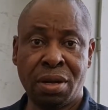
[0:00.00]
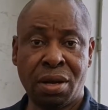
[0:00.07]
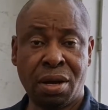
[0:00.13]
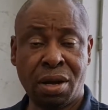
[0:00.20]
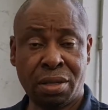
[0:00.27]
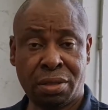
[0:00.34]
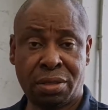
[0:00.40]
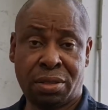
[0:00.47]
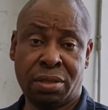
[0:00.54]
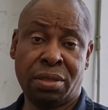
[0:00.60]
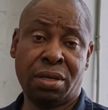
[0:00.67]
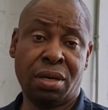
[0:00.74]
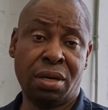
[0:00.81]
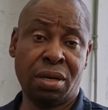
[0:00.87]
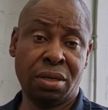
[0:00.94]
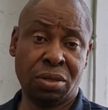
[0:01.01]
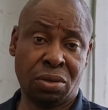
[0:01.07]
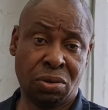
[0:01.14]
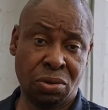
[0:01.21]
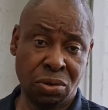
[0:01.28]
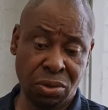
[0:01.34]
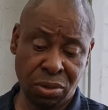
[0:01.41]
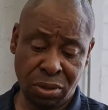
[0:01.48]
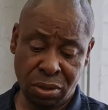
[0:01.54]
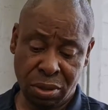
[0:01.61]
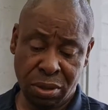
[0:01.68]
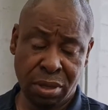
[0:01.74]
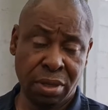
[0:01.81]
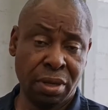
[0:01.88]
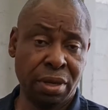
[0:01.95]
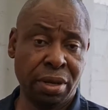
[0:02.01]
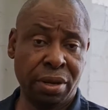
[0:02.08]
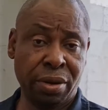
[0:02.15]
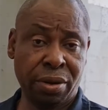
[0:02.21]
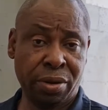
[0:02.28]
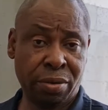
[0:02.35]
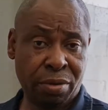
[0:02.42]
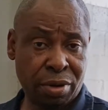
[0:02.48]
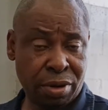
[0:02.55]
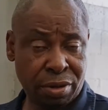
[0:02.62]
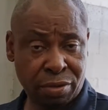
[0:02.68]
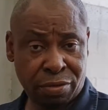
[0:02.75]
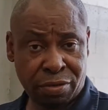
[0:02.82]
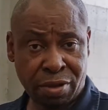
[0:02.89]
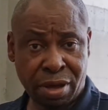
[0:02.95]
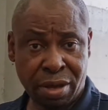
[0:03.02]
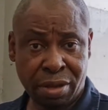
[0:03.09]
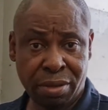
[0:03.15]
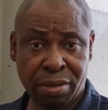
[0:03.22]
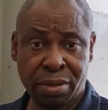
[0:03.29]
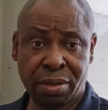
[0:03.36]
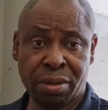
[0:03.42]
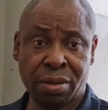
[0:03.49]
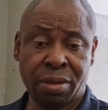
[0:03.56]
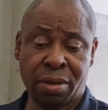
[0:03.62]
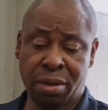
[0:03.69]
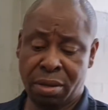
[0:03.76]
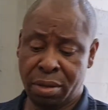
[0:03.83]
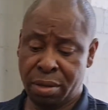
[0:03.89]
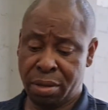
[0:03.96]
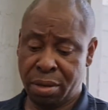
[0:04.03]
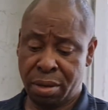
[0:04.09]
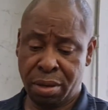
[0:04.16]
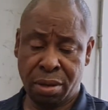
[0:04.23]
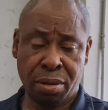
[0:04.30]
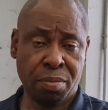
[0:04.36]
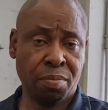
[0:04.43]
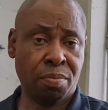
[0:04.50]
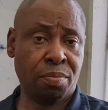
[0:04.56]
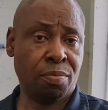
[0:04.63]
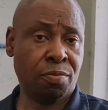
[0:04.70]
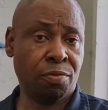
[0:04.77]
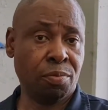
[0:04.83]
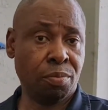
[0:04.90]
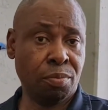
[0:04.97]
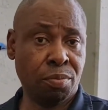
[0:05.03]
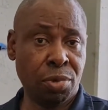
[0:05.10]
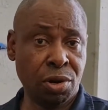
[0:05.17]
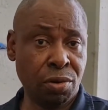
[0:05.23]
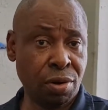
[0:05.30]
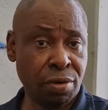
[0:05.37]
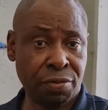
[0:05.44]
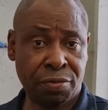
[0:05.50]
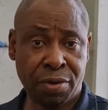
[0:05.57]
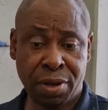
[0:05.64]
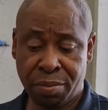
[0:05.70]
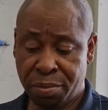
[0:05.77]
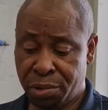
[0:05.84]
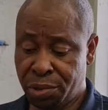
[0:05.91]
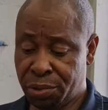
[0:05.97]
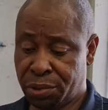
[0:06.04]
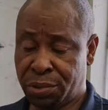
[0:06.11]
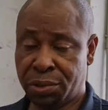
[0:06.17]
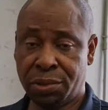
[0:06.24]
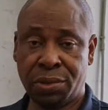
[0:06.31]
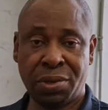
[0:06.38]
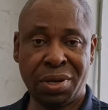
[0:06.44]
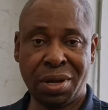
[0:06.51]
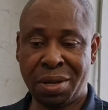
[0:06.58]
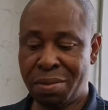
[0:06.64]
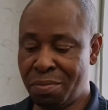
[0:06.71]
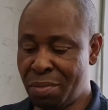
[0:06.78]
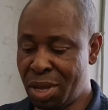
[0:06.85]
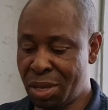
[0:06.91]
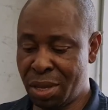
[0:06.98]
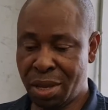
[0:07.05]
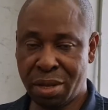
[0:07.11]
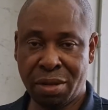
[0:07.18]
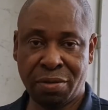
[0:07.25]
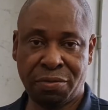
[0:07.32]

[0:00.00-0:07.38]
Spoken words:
hot and cold air inside, the blower fan motor, and many other